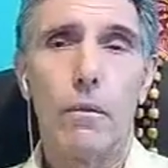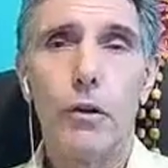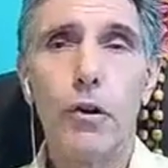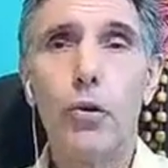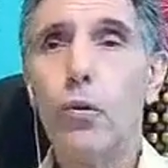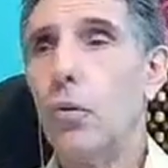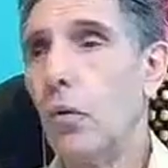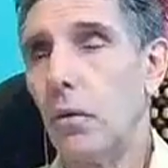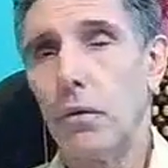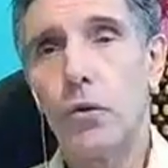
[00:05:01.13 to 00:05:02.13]

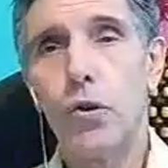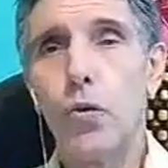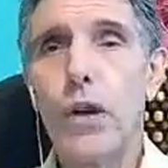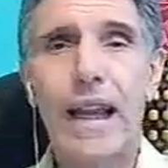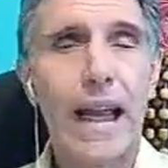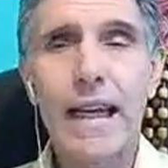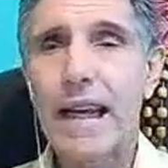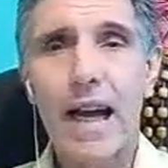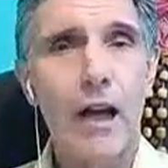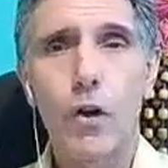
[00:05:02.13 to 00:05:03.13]
You doing any
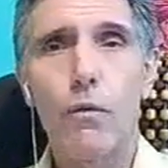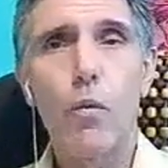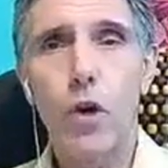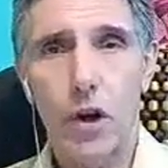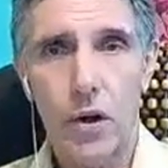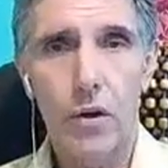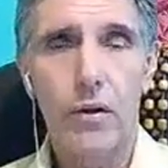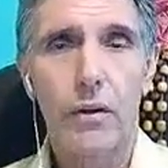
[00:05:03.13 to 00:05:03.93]
kind of work,